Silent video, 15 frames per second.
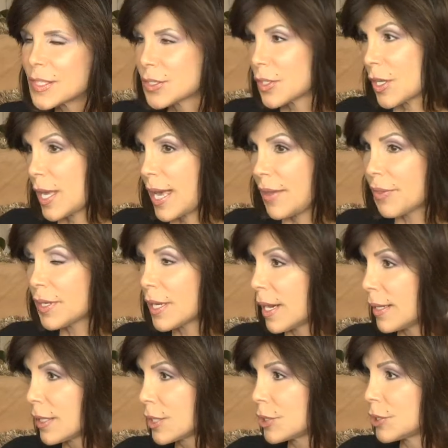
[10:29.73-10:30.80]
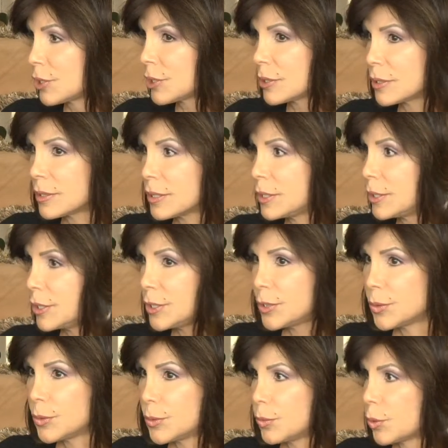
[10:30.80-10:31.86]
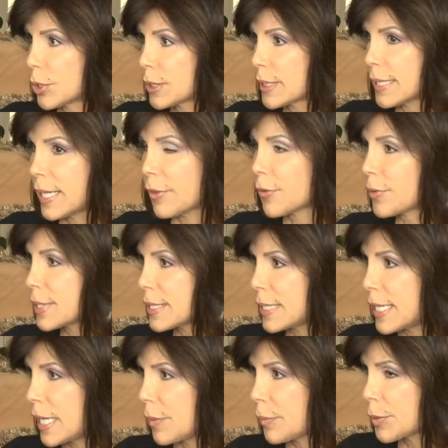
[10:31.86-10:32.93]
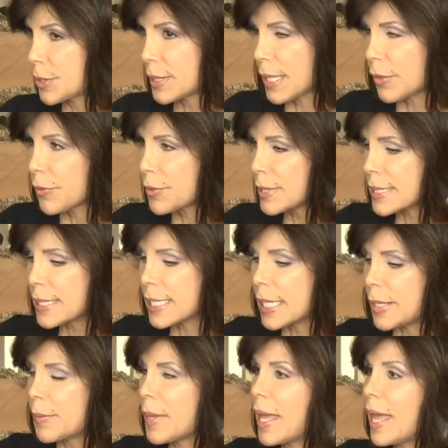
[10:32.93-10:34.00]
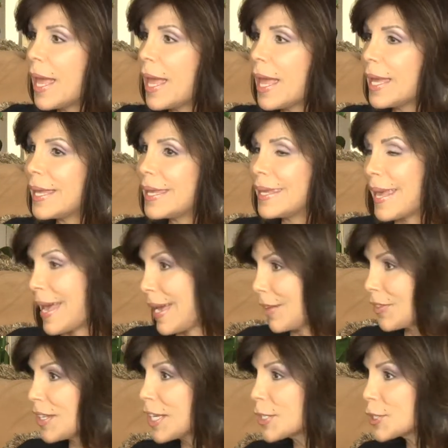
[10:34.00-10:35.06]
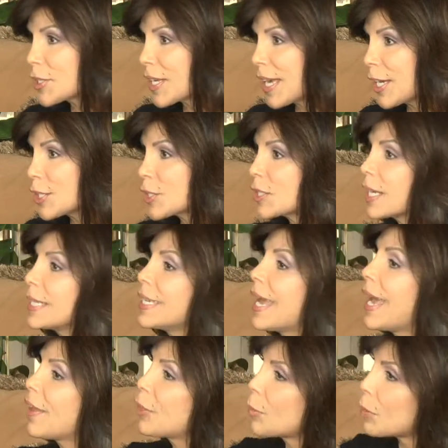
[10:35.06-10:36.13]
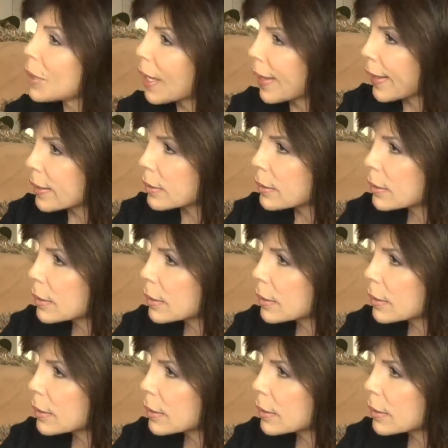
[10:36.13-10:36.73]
So you had the knowledge, you worked together a team, put together a team, you had the education, and you had the plan.